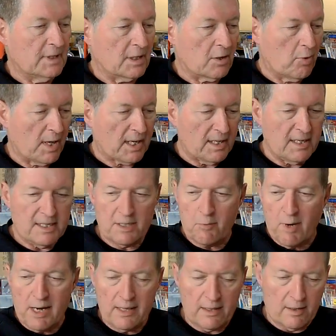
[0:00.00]
A quick and easy
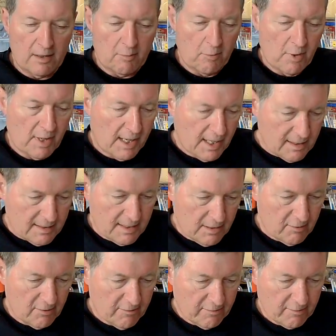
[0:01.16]
way that I work out
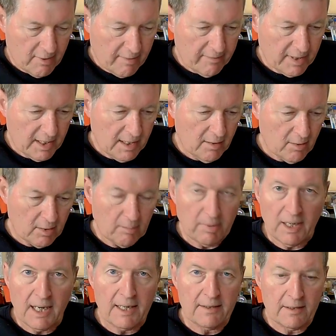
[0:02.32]
centre of gravity on a
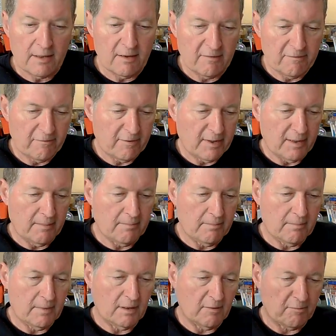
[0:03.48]
plane that I've, um,
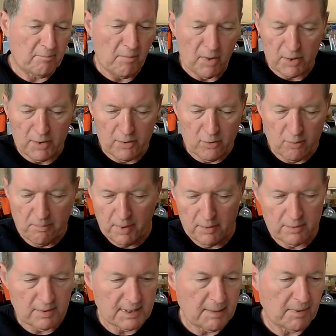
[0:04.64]
I've modded or
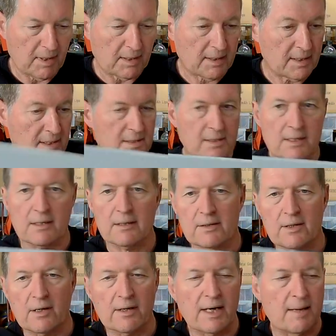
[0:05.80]
built or something like this. This is the
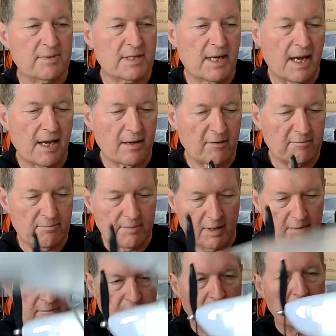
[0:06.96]
Dynam Scout. I've,
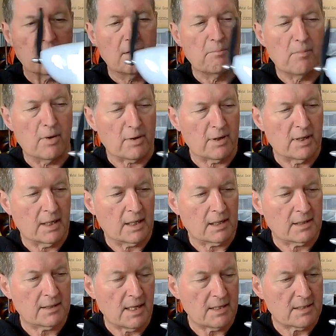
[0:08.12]
I've modded it
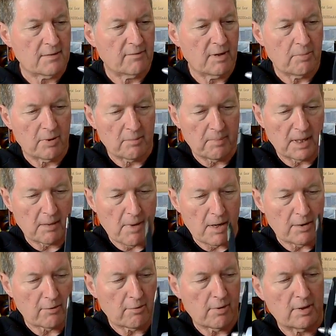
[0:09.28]
extensively, put a bigger
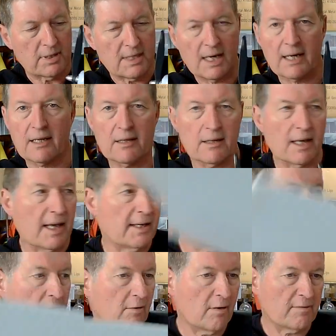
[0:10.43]
motor on, taken the landing
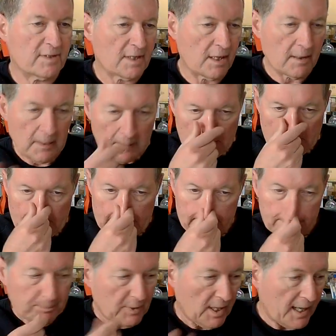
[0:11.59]
gear off, so
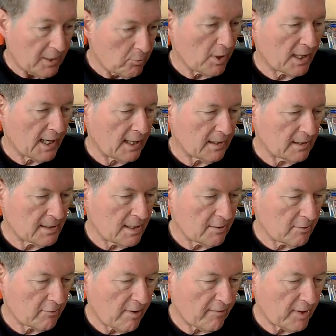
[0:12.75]
I had to work out the
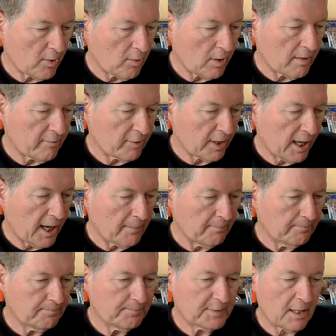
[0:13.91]
centre of gravity all over again.
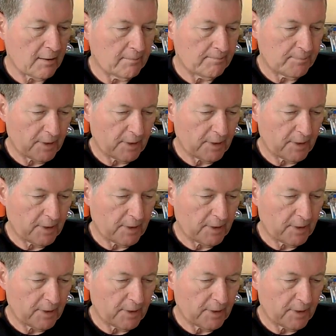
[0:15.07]
So